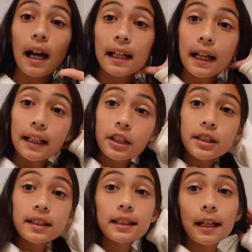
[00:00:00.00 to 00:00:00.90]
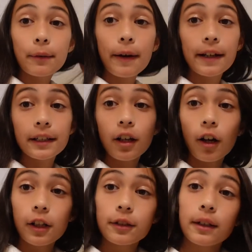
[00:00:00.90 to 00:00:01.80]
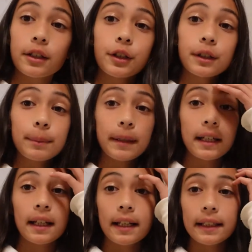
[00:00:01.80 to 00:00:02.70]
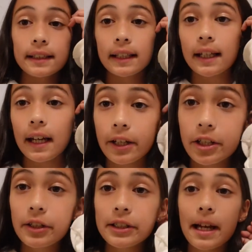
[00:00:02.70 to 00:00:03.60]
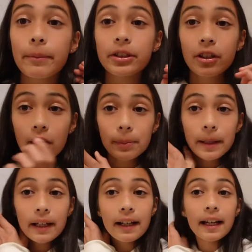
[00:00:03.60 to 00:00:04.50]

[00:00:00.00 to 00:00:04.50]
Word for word: I kind of just like wearing soccer sweatshirts because it kind of shows that I'm a soccer player